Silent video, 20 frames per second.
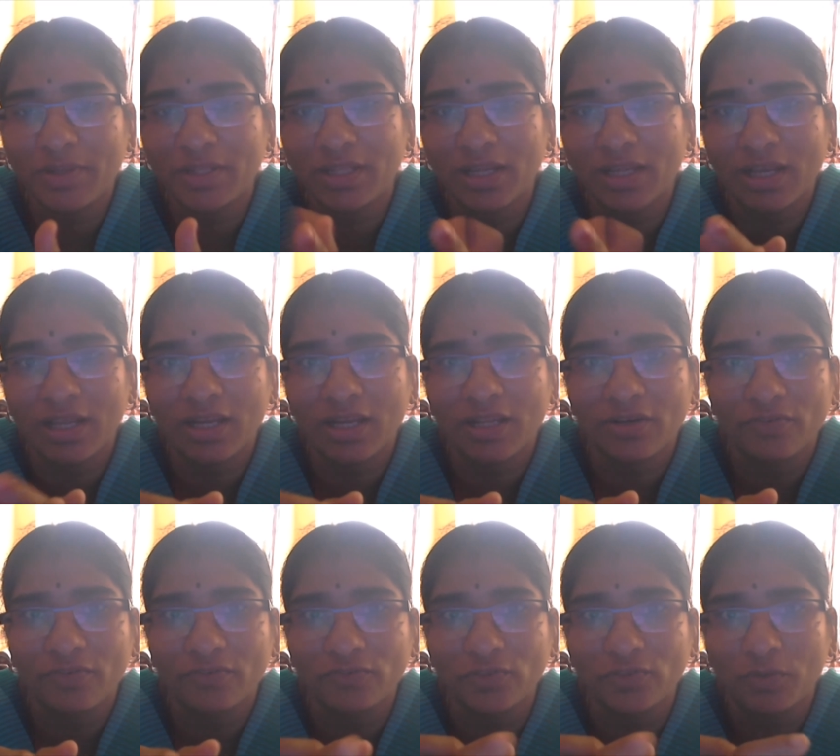the color
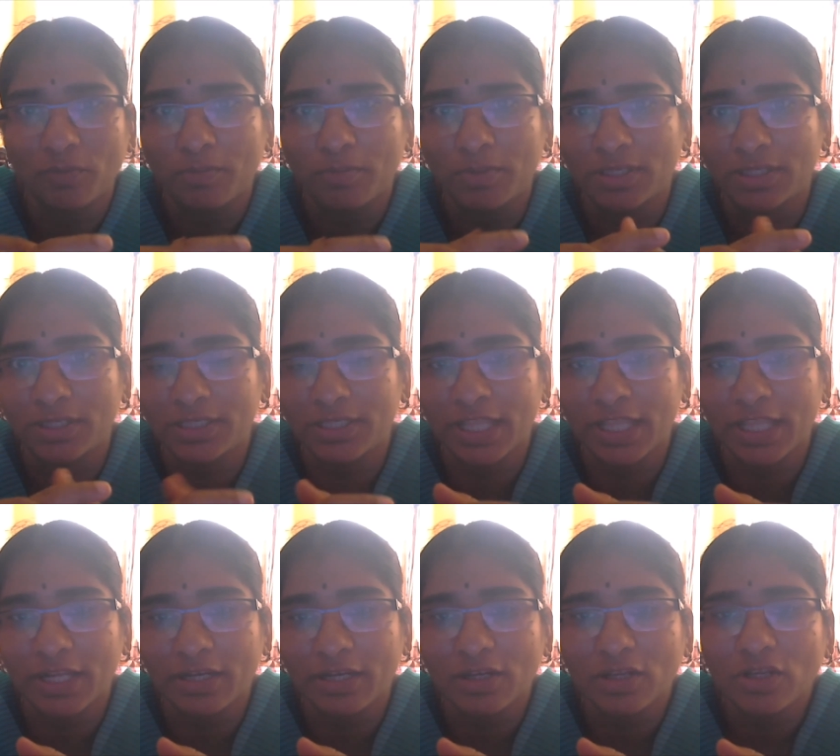of the bird there.
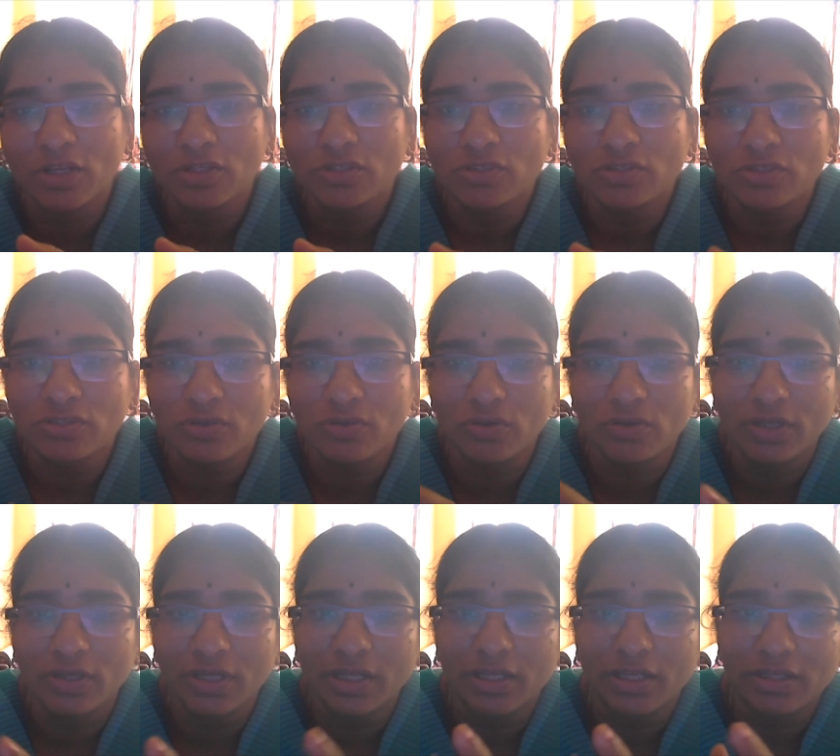So
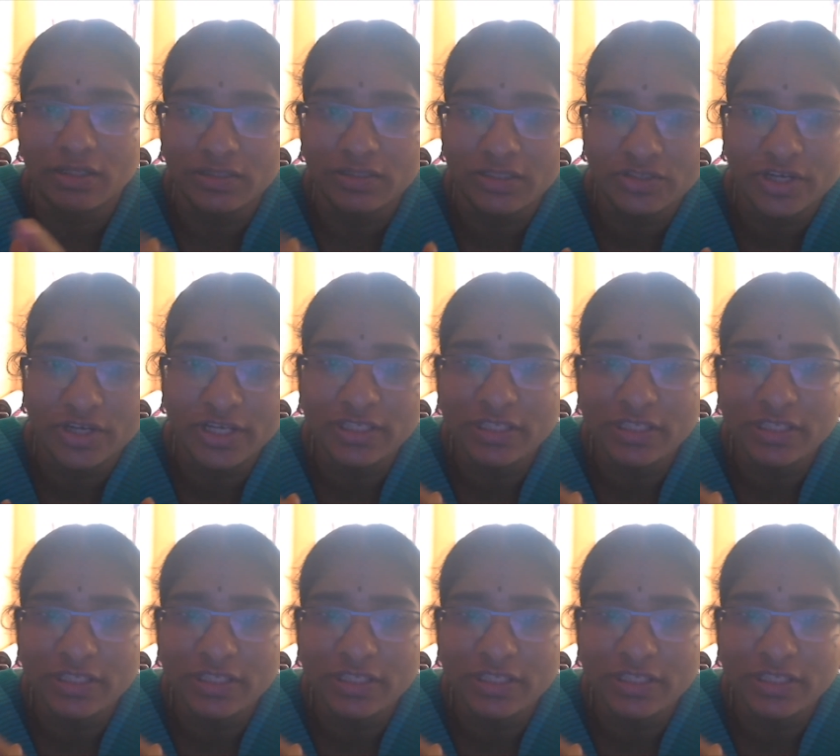stress